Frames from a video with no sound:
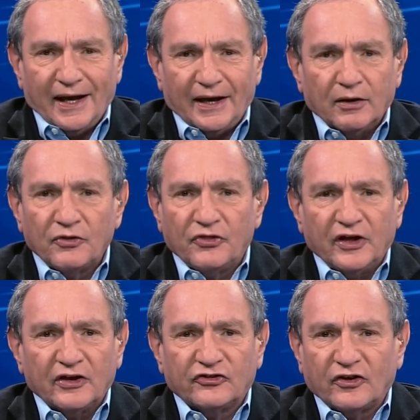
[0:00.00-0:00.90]
And I don't
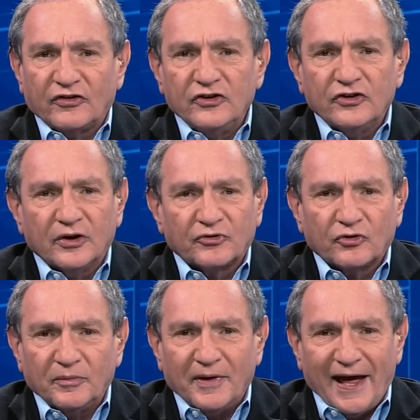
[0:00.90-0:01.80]
think Southern Europe is
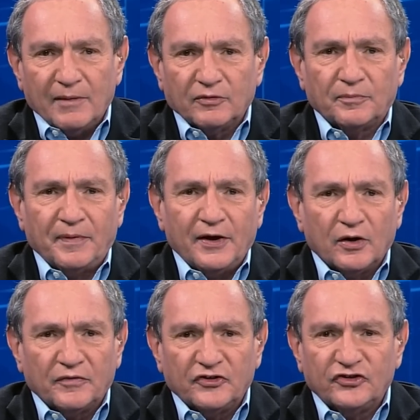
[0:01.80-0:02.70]
going to be able to pay
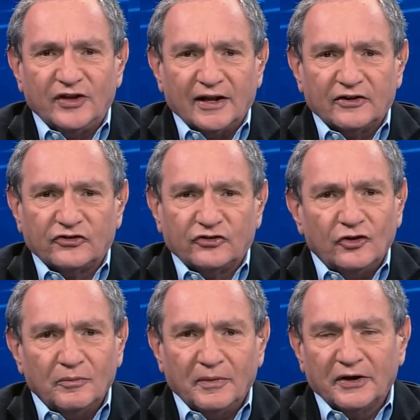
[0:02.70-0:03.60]
off its debts
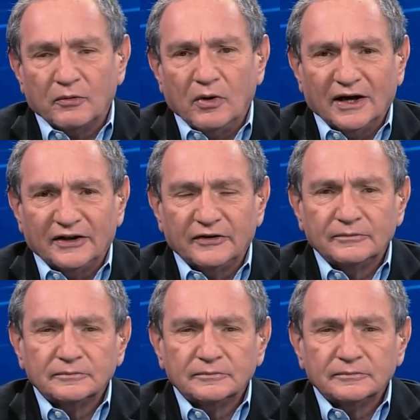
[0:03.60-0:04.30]
no matter what.